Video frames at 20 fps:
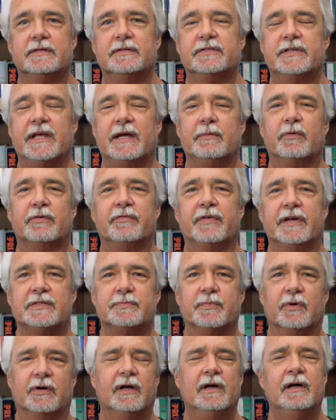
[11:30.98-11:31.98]
Same with
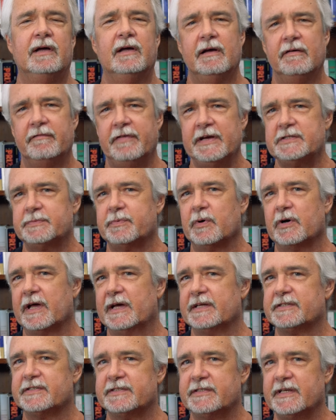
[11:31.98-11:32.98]
Facebook. Facebook
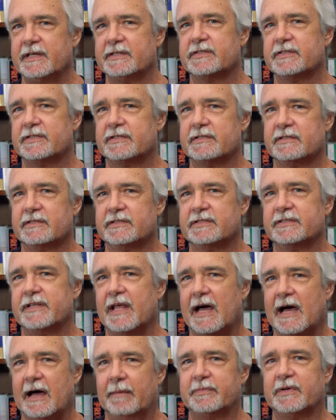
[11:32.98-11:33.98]
has since
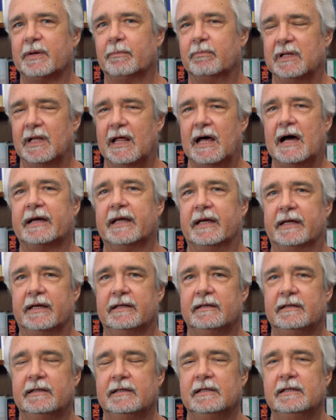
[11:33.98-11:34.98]
stopped blocking,
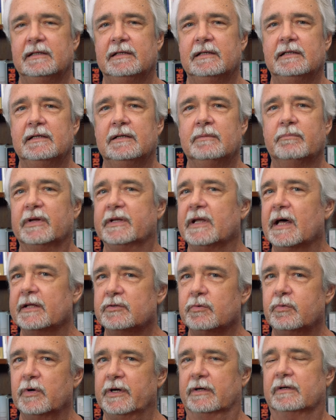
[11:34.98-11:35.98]
but
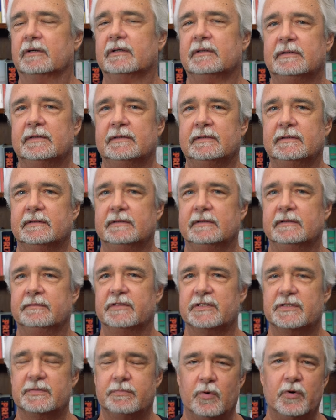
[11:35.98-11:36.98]
not Twitter.
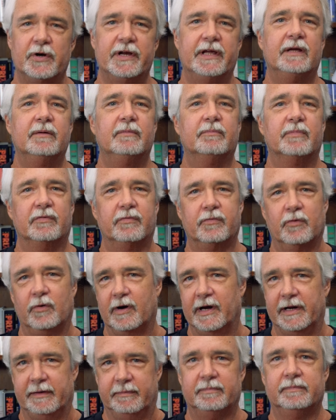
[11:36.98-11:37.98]
This morning,
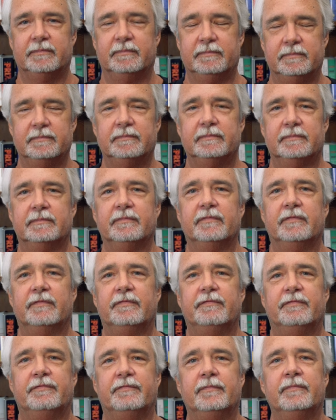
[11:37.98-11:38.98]
before I
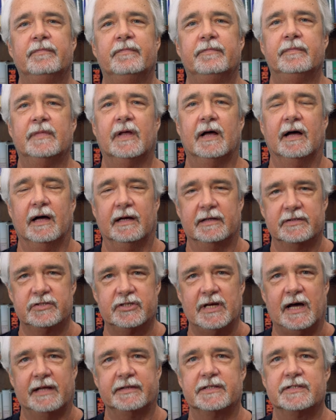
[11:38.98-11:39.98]
uh,
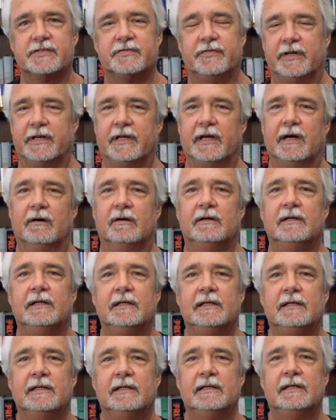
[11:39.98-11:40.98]
shot this video.
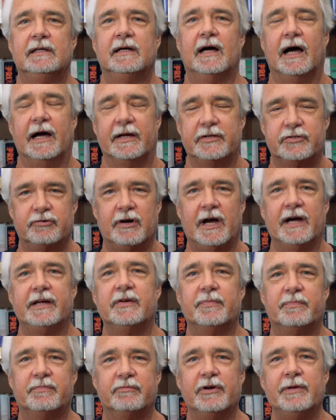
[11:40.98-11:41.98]
I
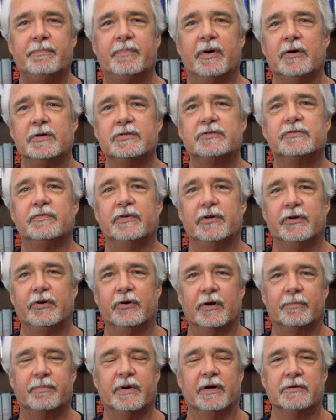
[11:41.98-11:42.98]
tried to repost from New
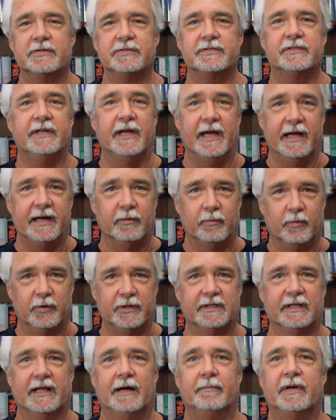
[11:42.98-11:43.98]
York Post and it
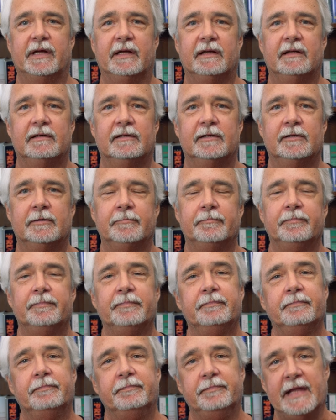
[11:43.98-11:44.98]
wouldn't let me.
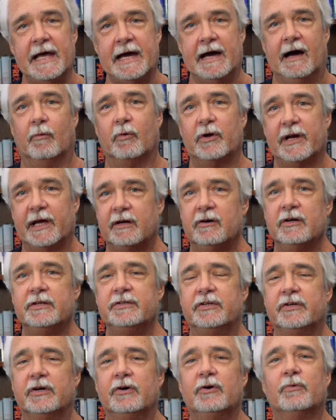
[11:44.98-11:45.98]
Now, what I
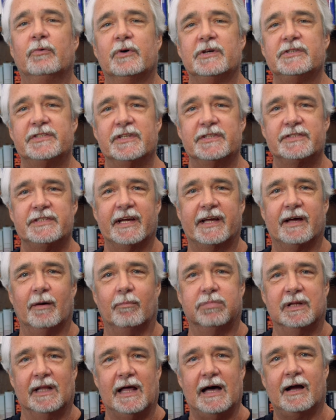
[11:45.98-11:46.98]
could do was just take a
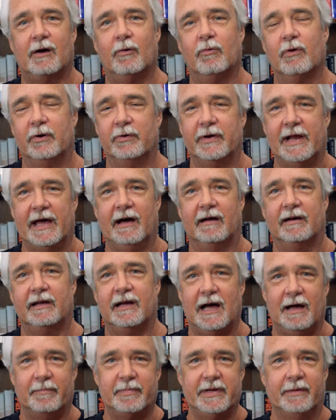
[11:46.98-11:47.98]
block quote out,
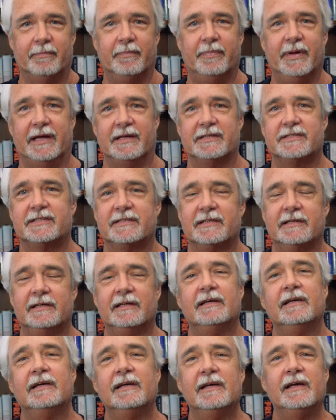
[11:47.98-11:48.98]
copy and paste,
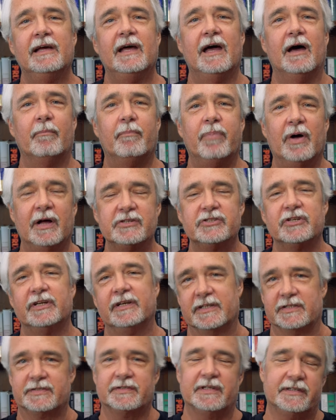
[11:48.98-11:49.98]
and punch
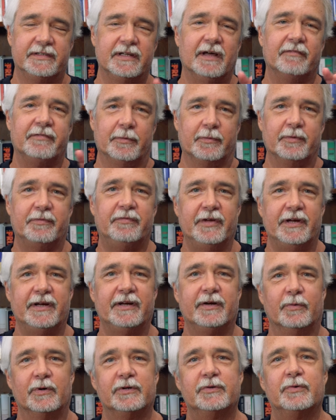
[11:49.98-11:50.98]
it as enough that would fit
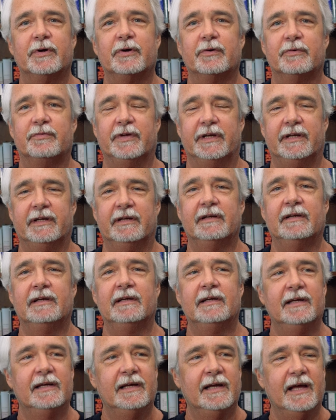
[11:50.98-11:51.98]
into a Twitter feed
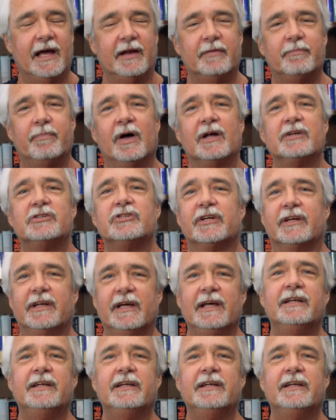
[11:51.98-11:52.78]
and punch it